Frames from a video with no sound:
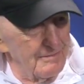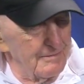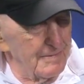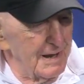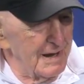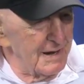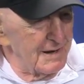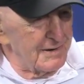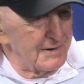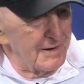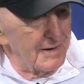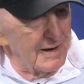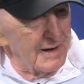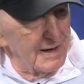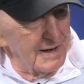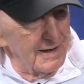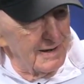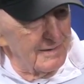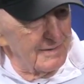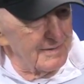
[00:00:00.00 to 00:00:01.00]

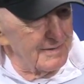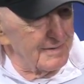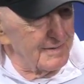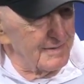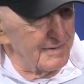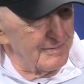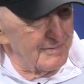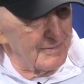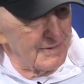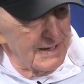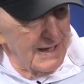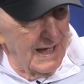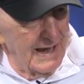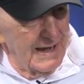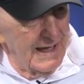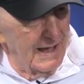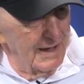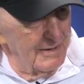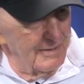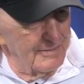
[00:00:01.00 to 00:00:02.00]
Military, and uh-huh. Got
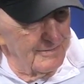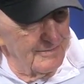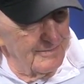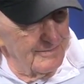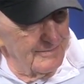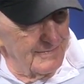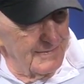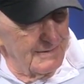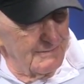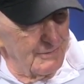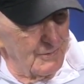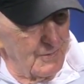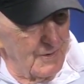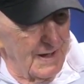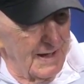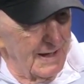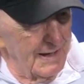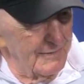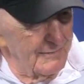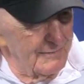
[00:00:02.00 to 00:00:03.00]
out, me and my
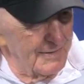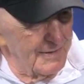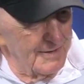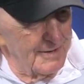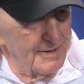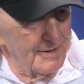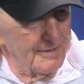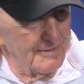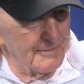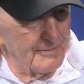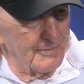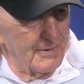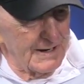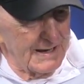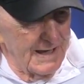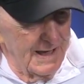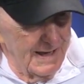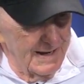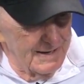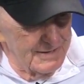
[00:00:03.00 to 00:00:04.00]
wife, we
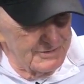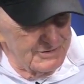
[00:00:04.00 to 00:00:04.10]
got a